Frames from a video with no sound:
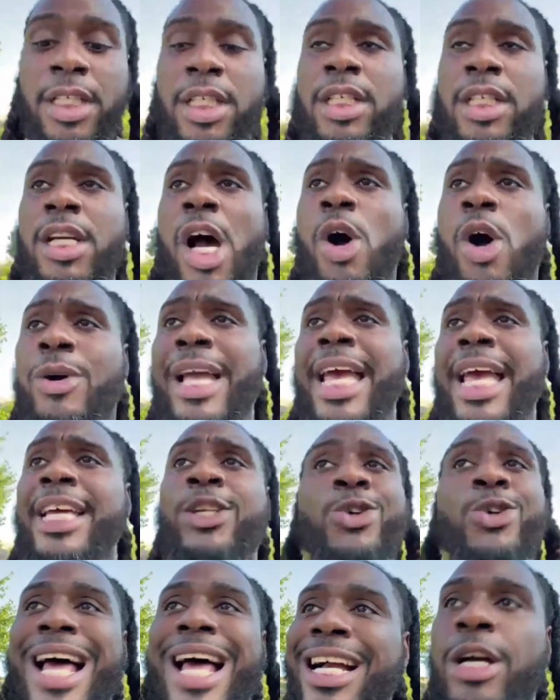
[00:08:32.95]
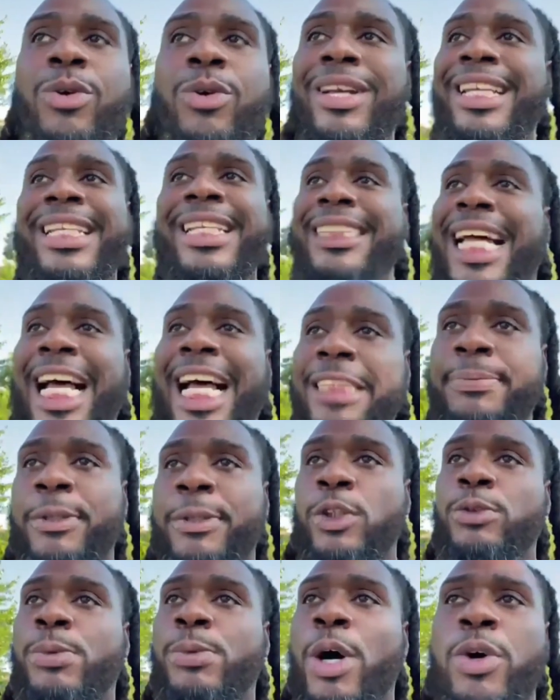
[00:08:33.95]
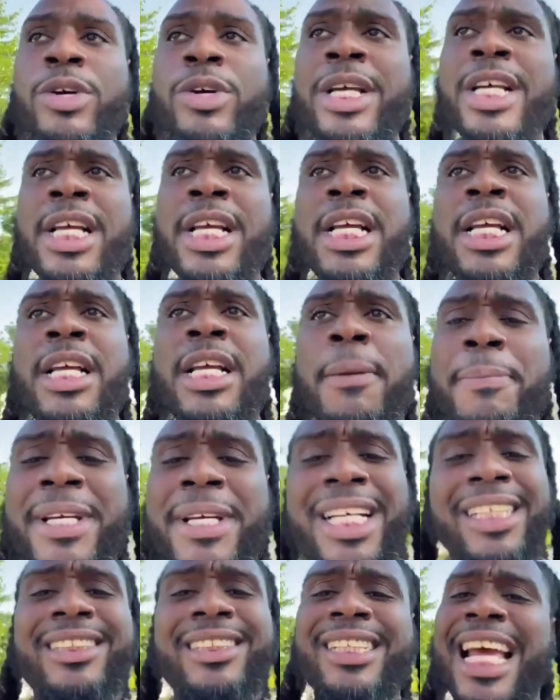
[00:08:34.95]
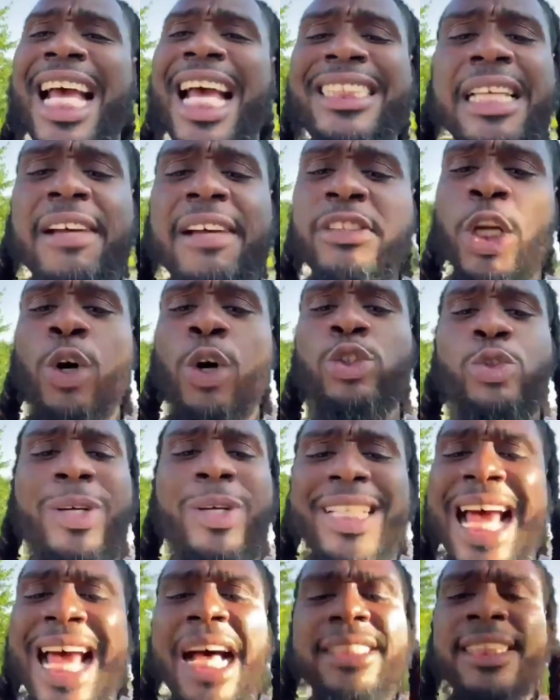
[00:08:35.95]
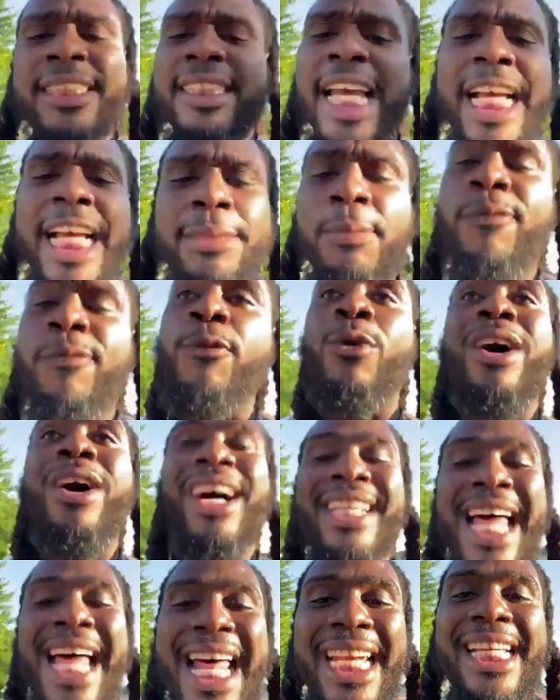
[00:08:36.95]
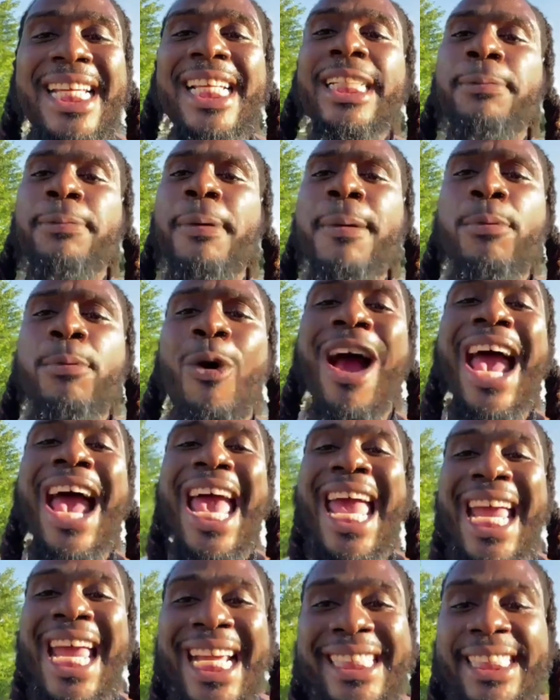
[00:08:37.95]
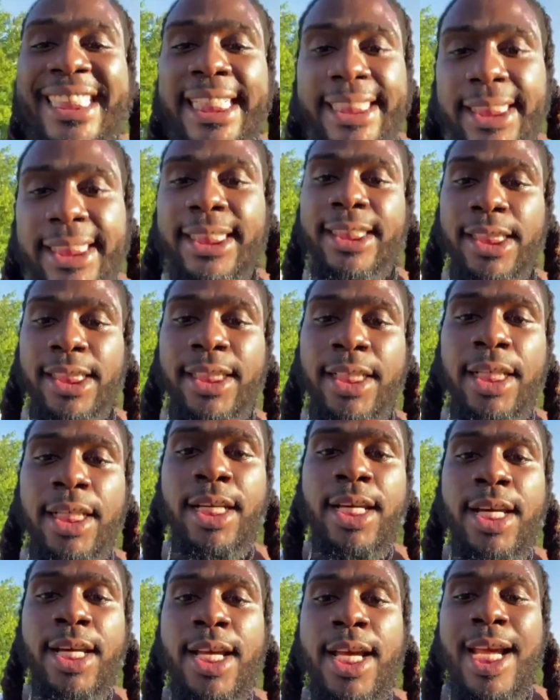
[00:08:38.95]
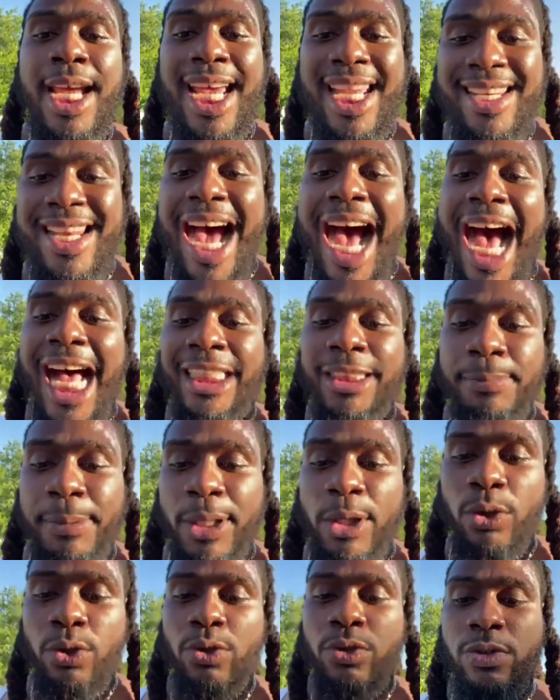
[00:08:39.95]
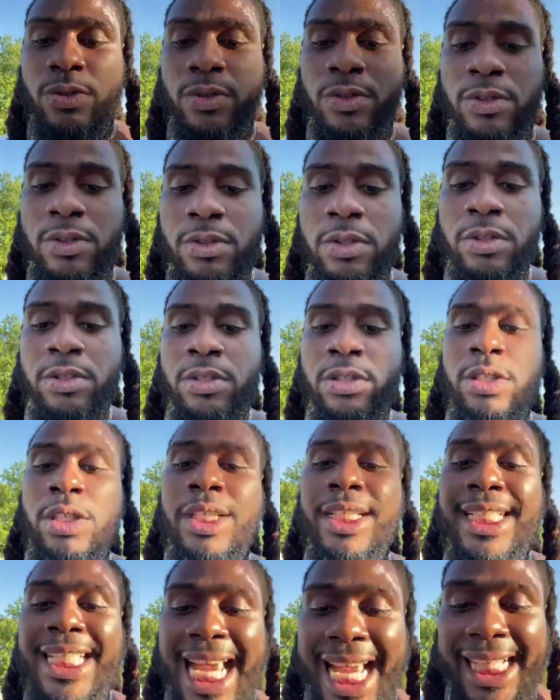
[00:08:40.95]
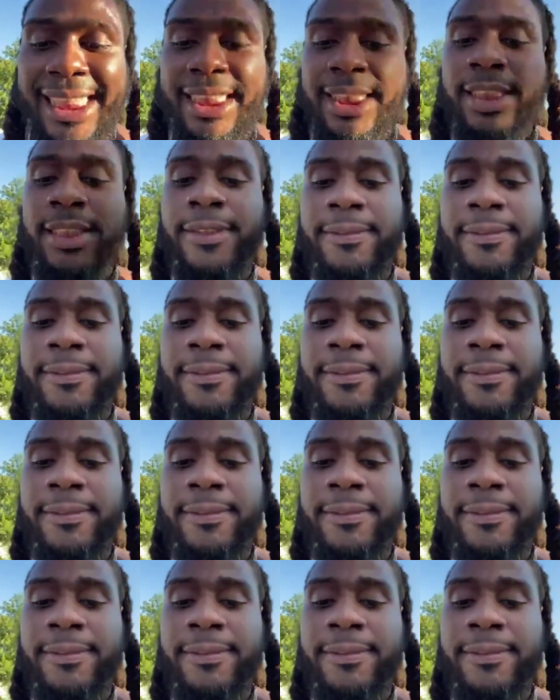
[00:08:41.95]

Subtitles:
Okay? Do not go to these hospitals, bro. Because as I've told you 1,000 times before, a lot of these people are agents in the hospital. Yes.